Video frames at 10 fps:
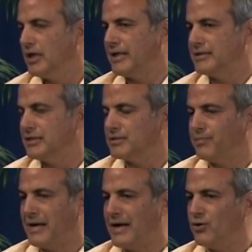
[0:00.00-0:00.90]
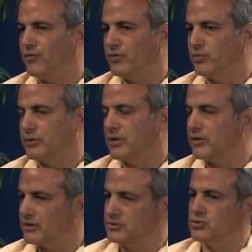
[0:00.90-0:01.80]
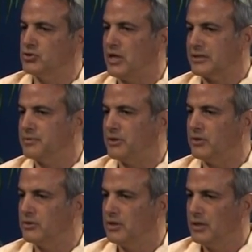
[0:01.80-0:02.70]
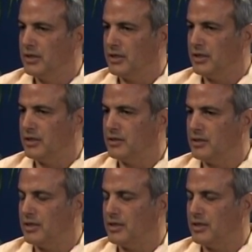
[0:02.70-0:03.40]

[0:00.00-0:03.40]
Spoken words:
And I think with all the things you talked about in